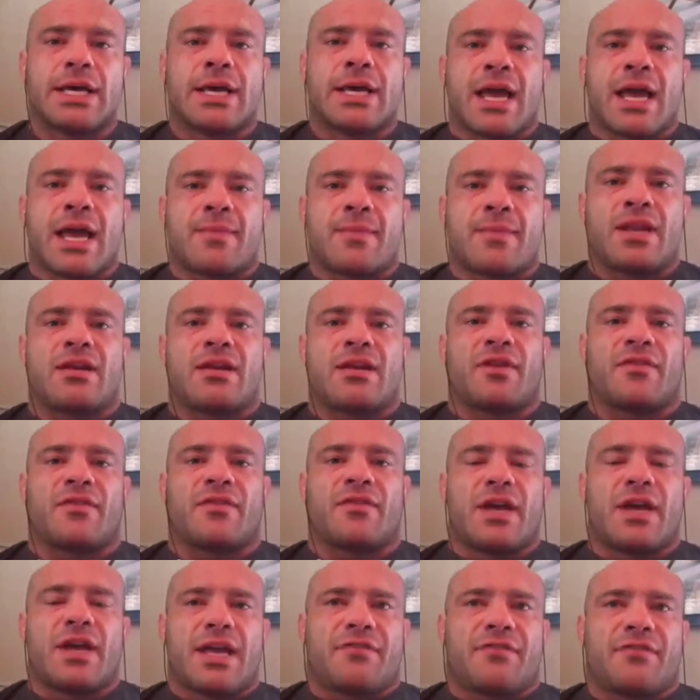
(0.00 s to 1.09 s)
I mean, if
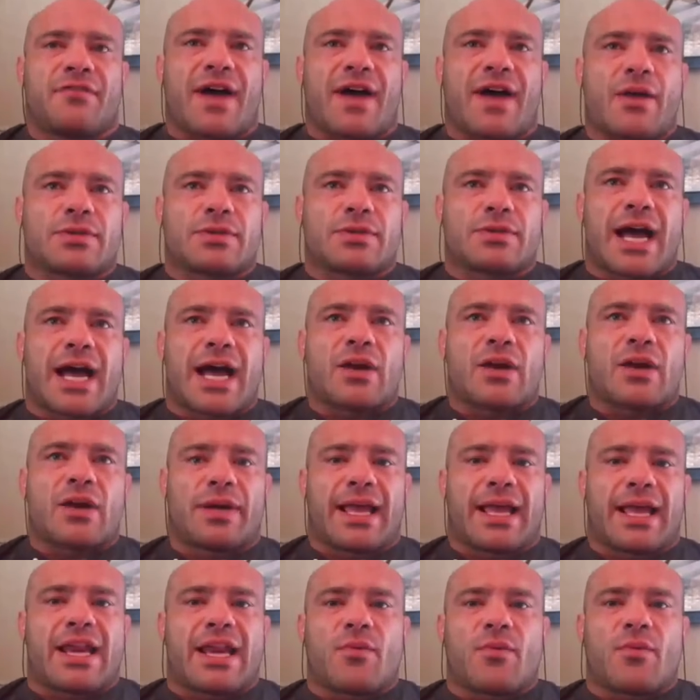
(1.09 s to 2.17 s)
if I was
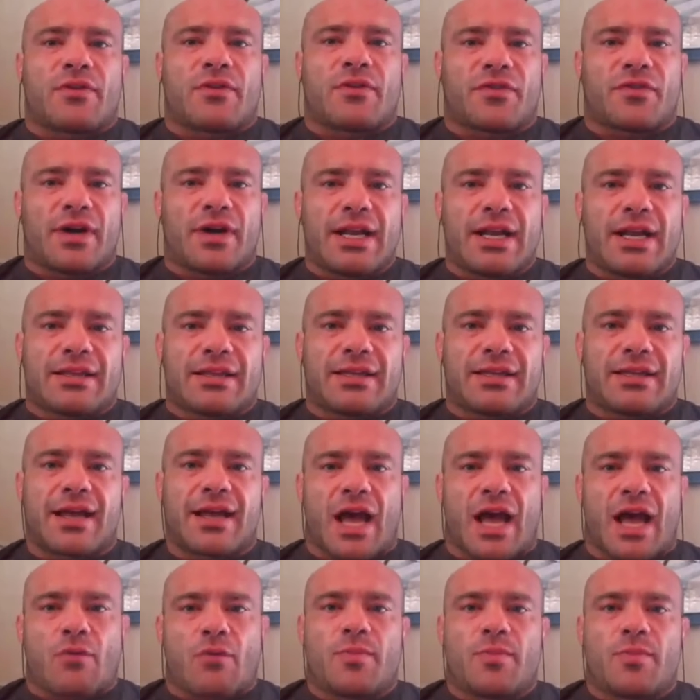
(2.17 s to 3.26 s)
hiring anyone for anything,
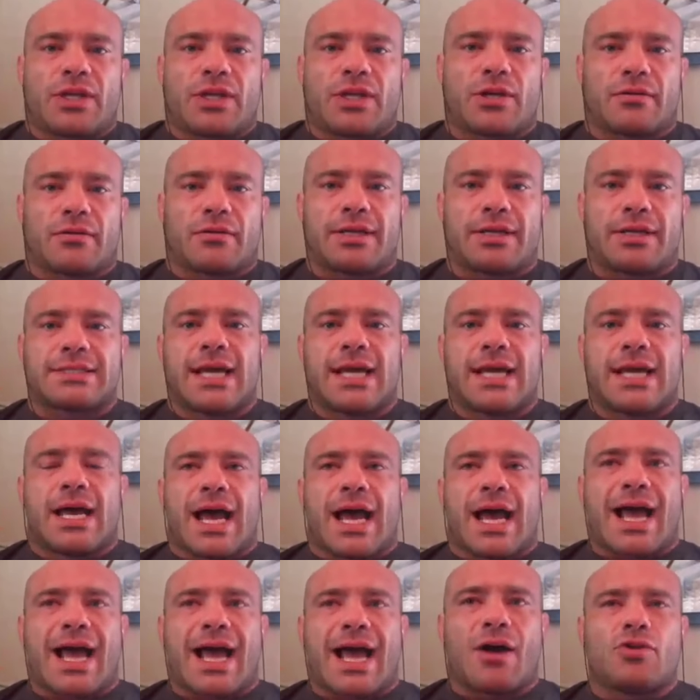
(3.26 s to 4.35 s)
I would be curious
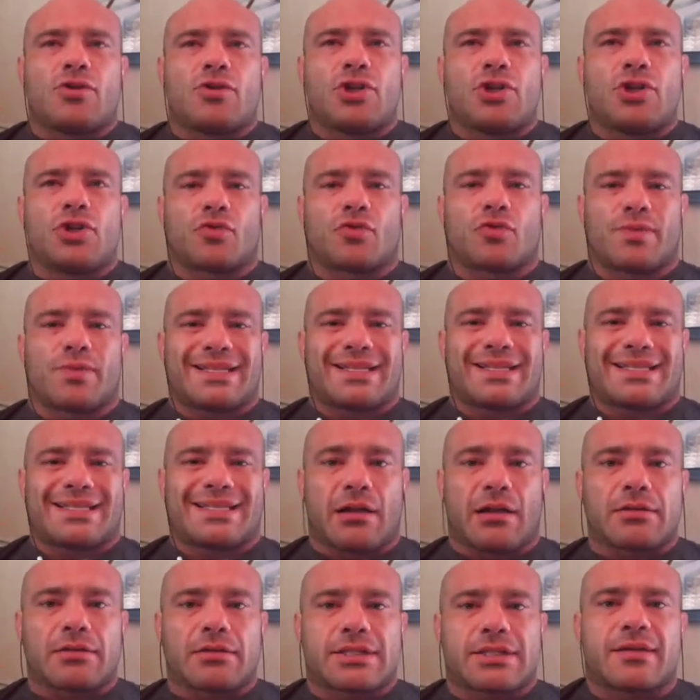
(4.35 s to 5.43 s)
how do your
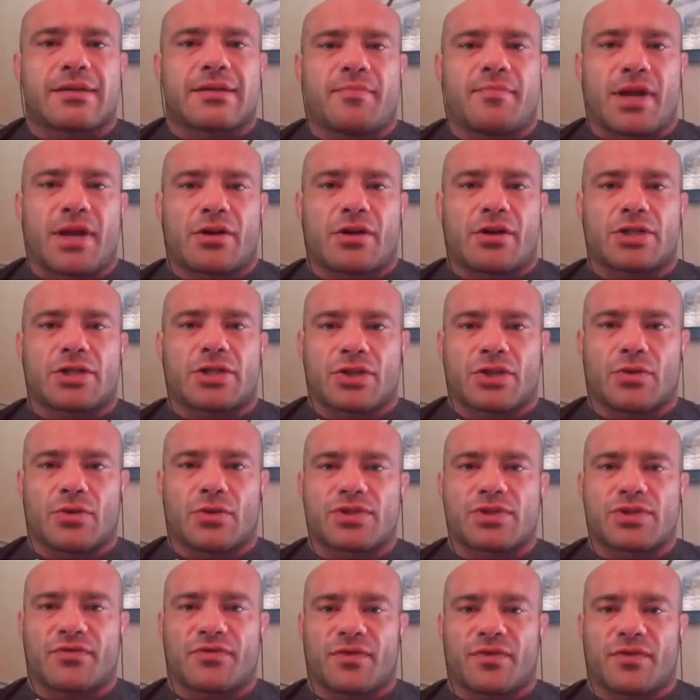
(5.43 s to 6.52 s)
results compare to
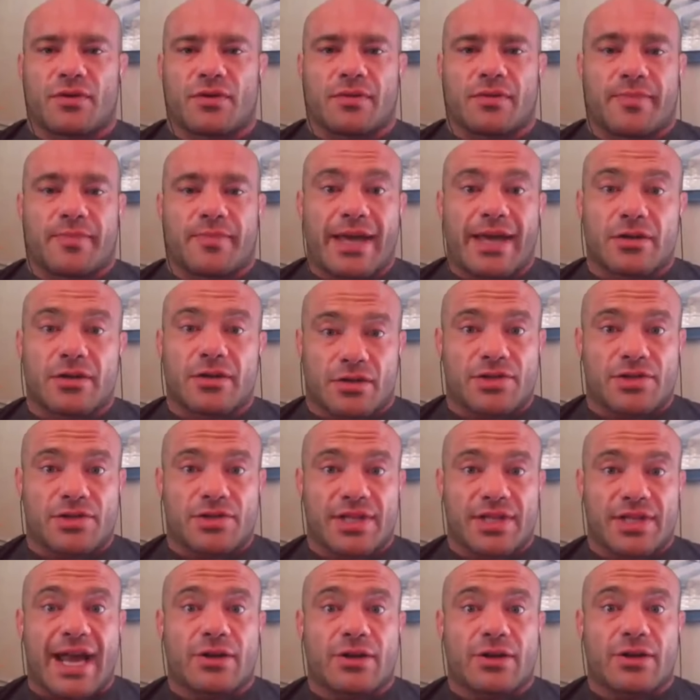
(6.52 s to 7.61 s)
those of your competitors
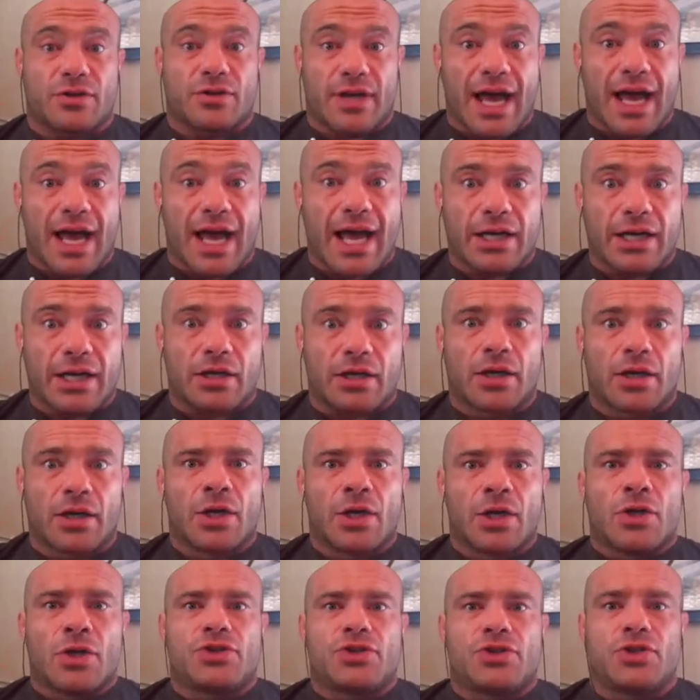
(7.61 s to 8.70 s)
that I could hire? Right.
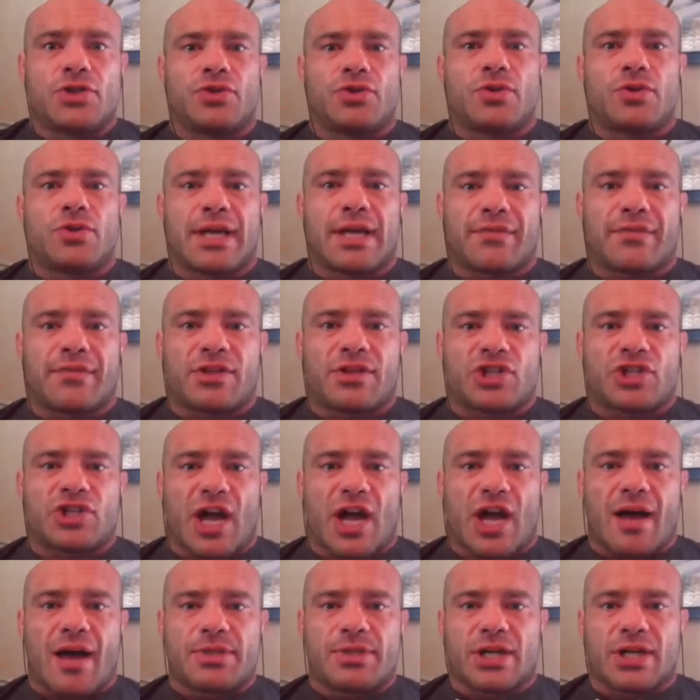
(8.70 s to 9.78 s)
Do you get the
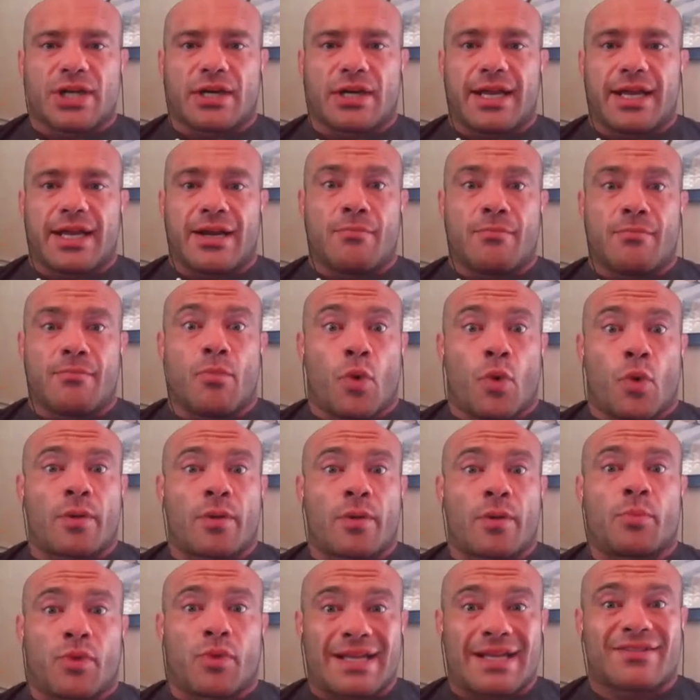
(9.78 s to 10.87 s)
job done in a more
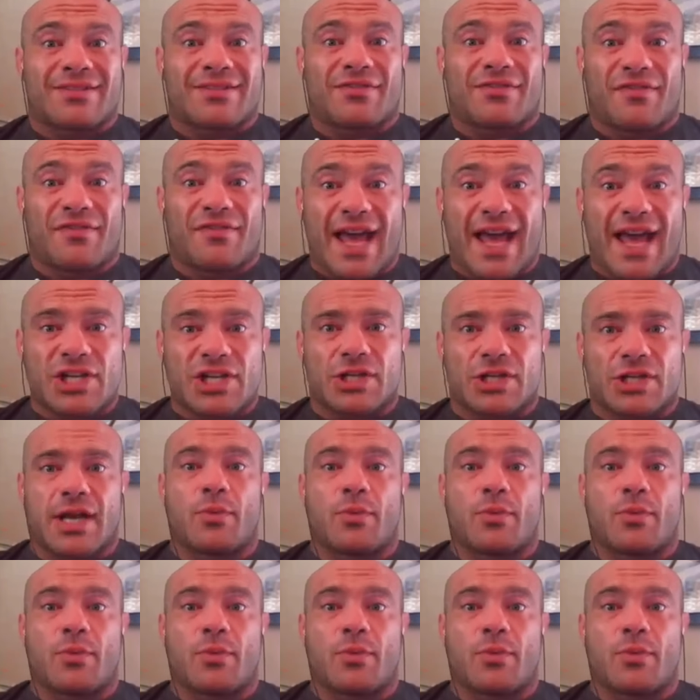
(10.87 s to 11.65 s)
impressive fashion?